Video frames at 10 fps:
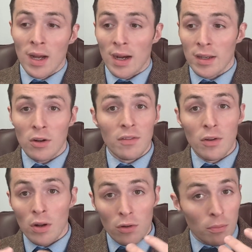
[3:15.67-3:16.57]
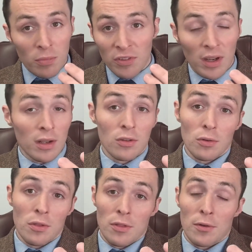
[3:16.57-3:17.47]
If you're on your second
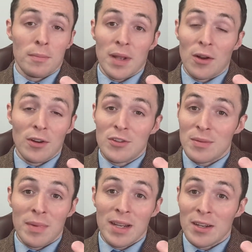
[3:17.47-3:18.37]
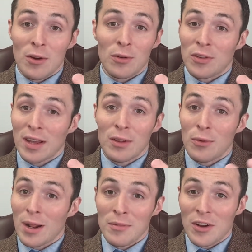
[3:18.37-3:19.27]
or third marriage, you might know exactly
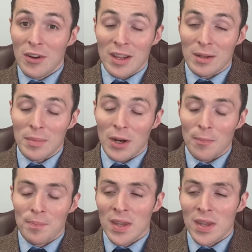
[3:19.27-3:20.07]
what I'm talking about.